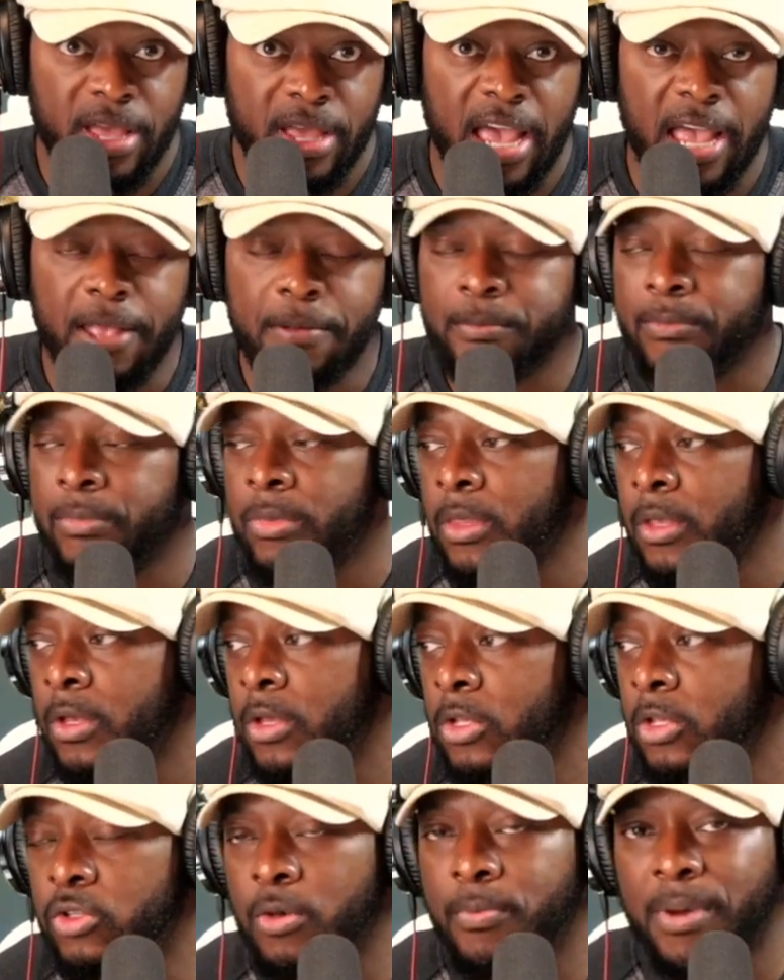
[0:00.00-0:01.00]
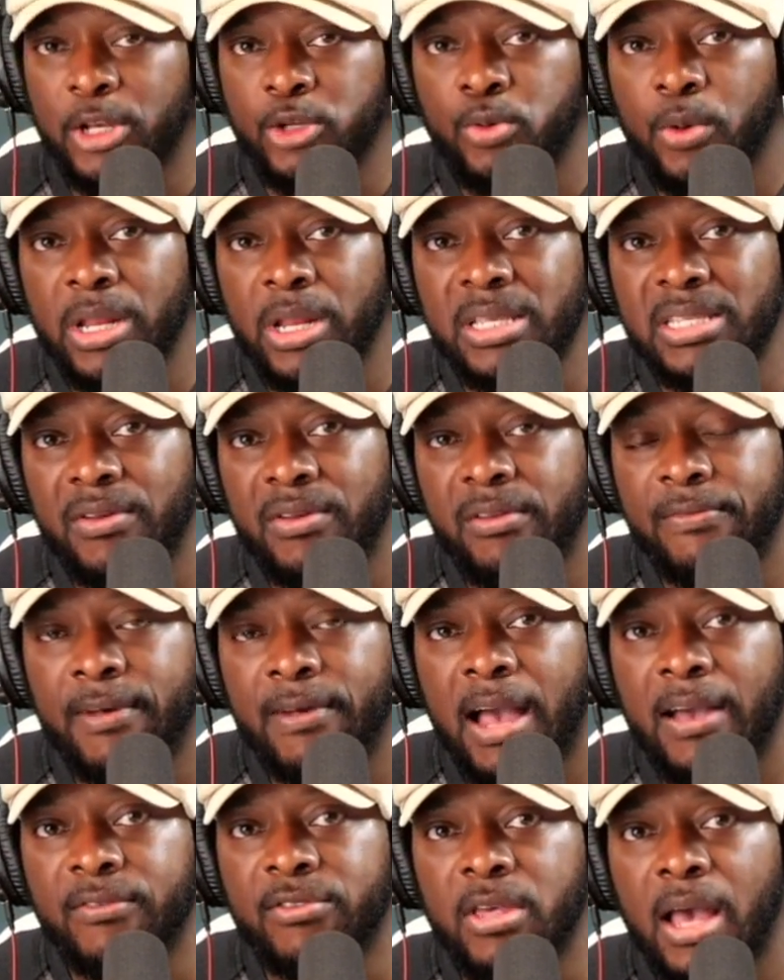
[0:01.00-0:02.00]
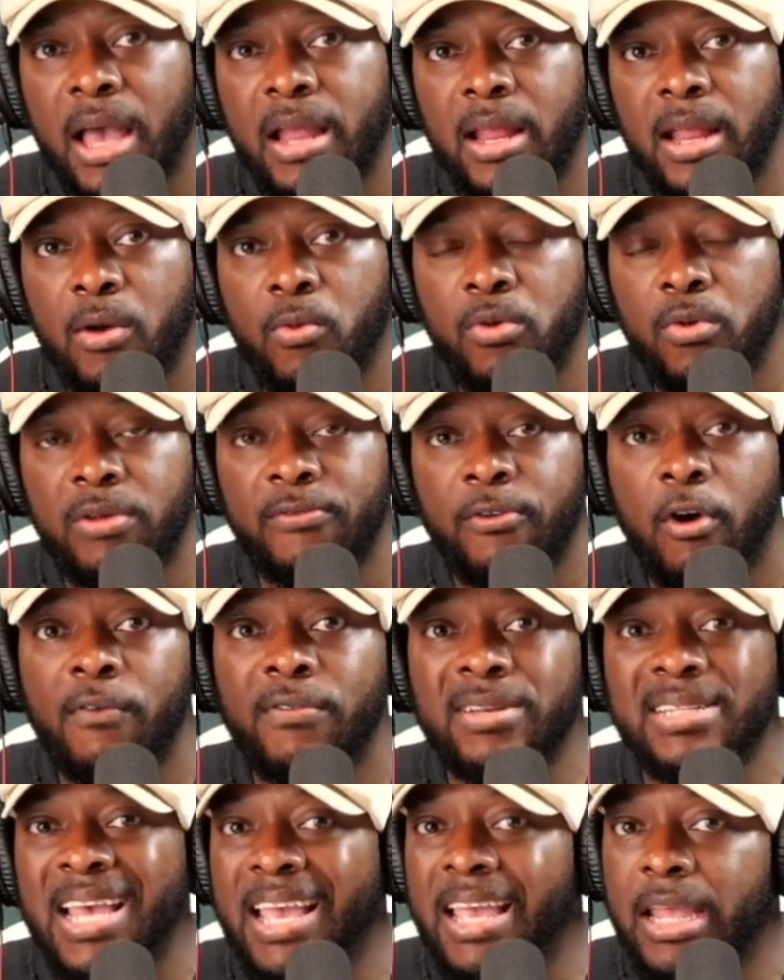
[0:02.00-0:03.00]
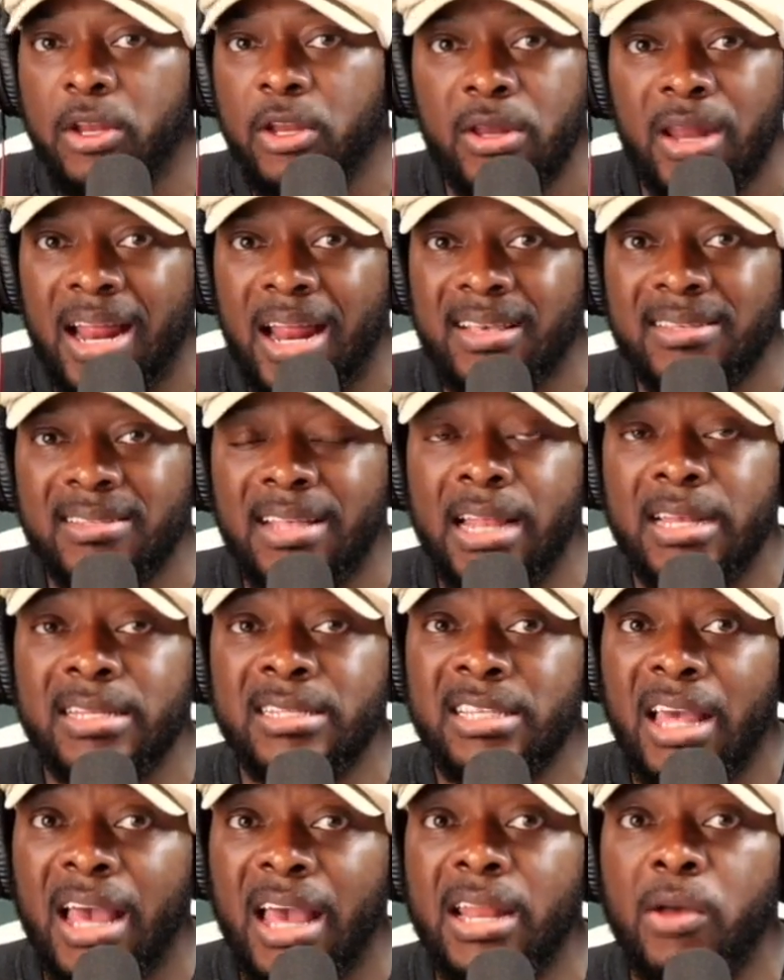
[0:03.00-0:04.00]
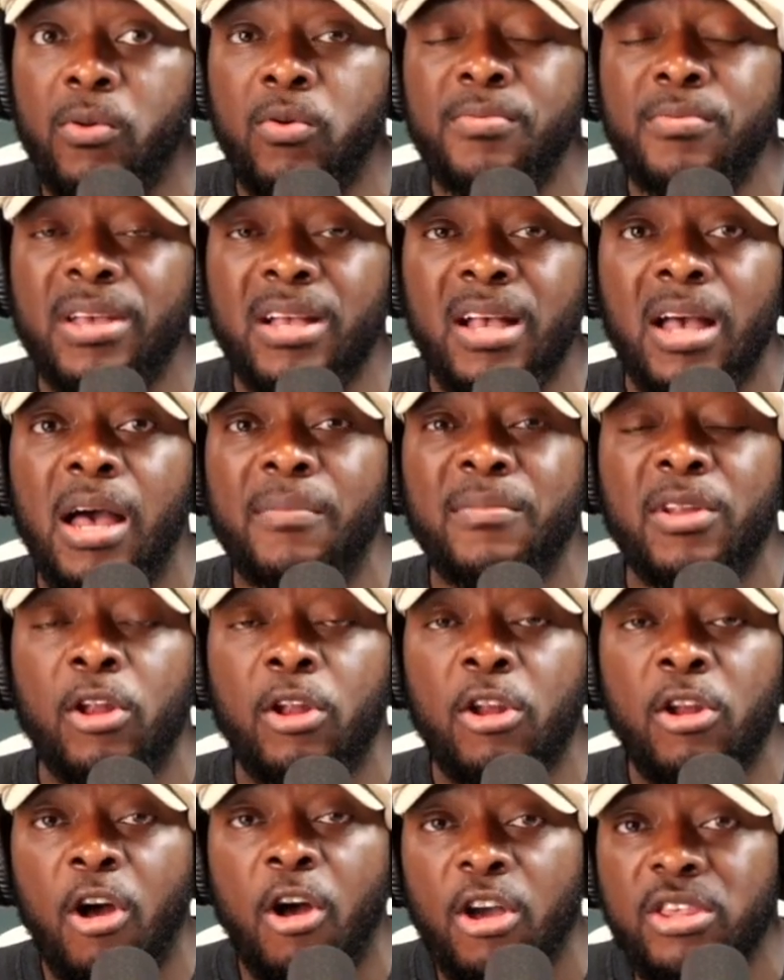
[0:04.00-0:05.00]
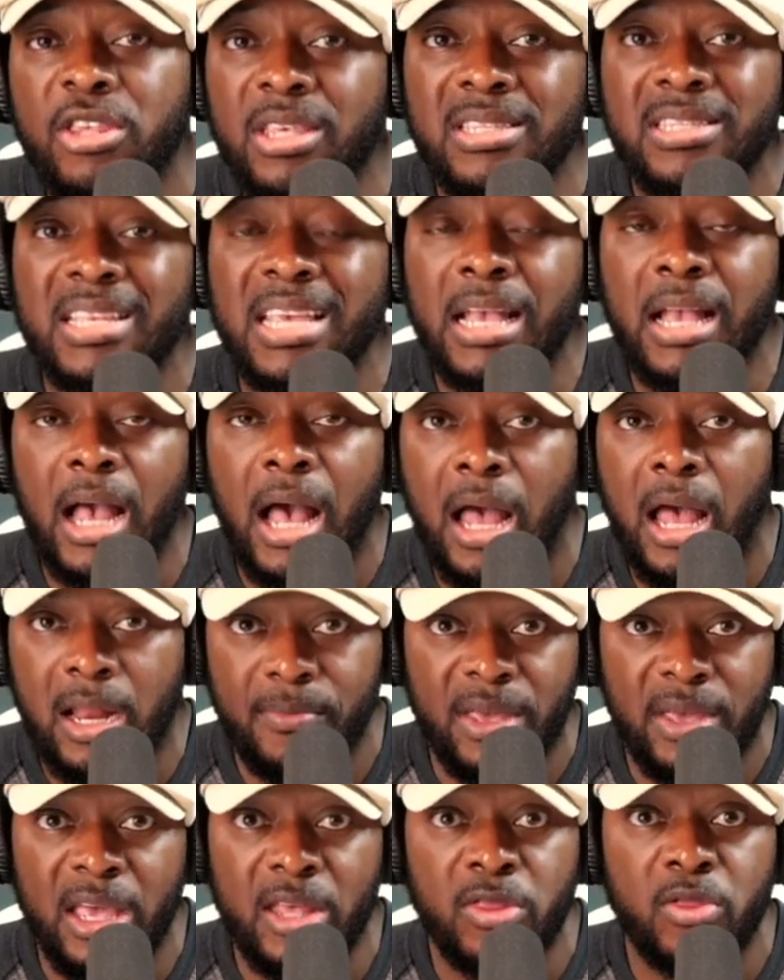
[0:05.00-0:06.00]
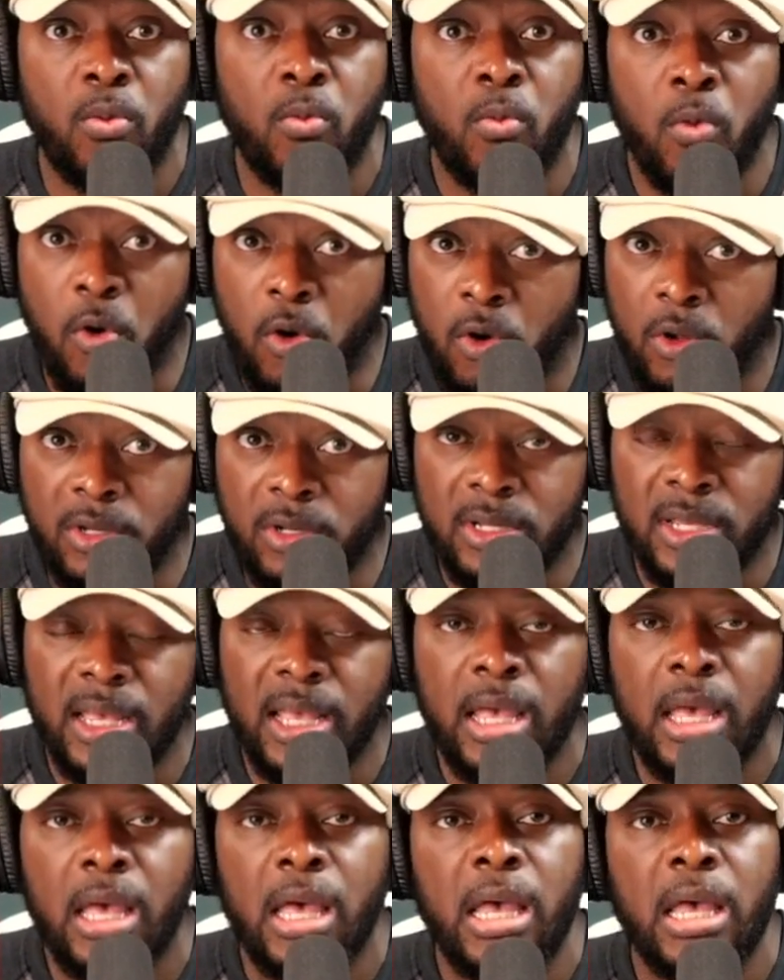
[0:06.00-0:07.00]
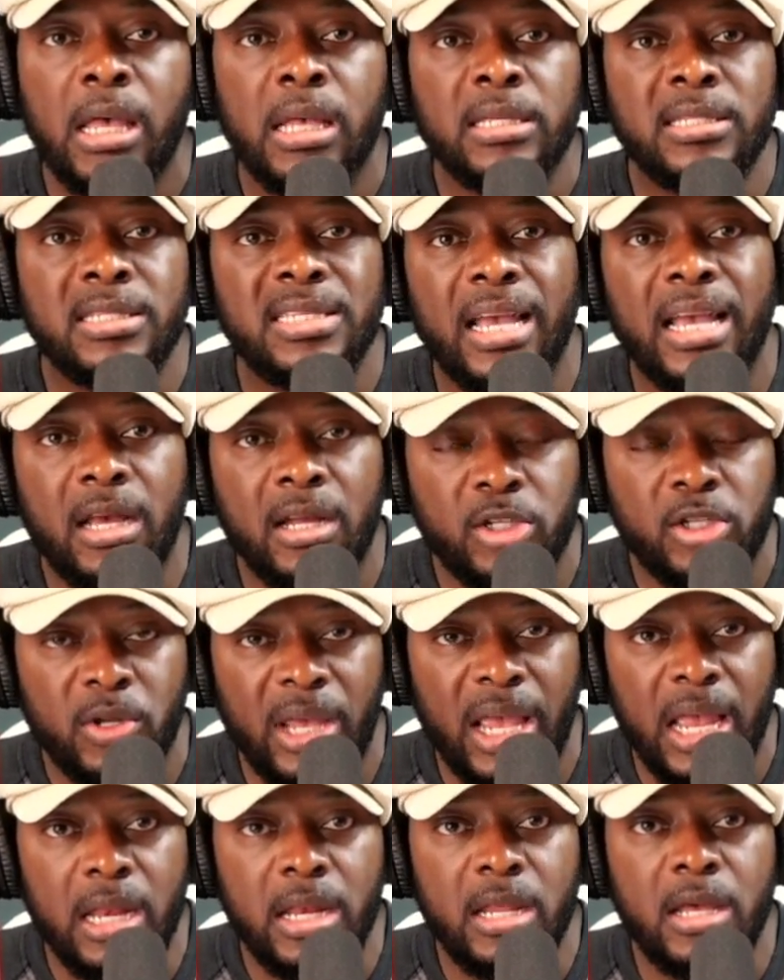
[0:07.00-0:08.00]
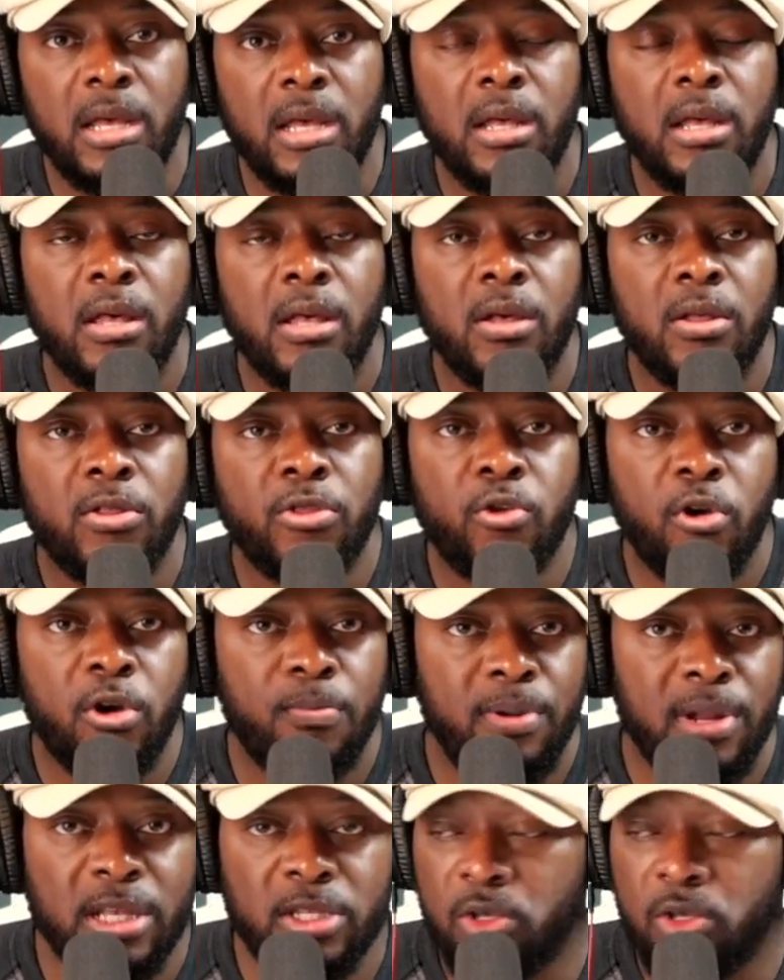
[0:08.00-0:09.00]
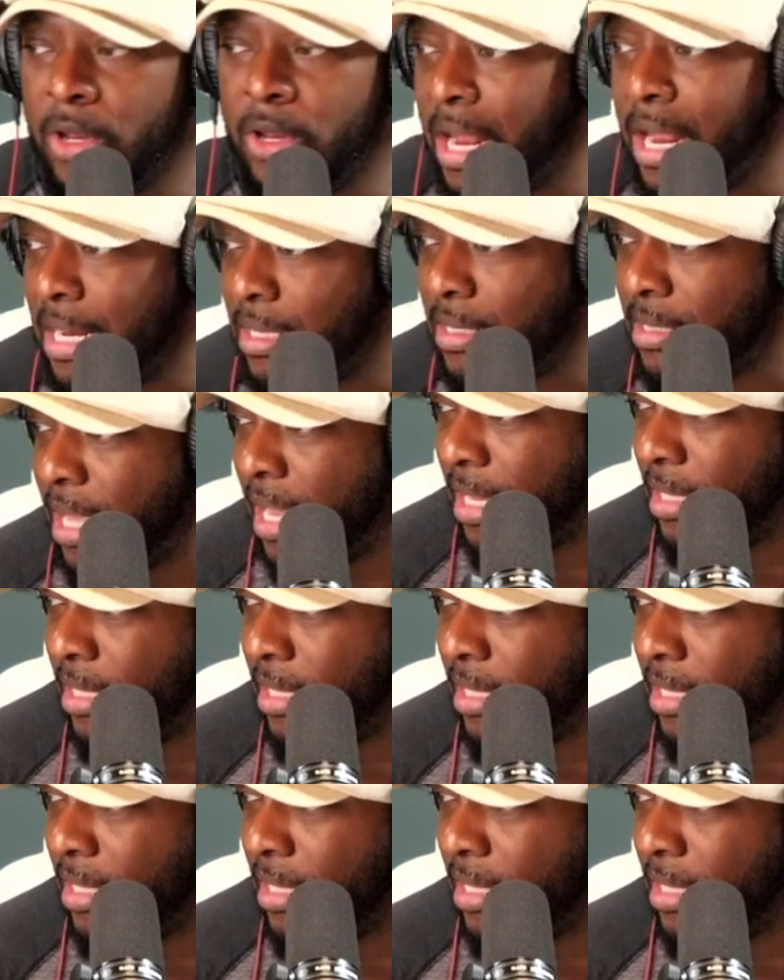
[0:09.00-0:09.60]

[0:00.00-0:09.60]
Okay. So by 2075, China would have overtaken the United States. China will become the largest economy in the world, second to India, third place to the United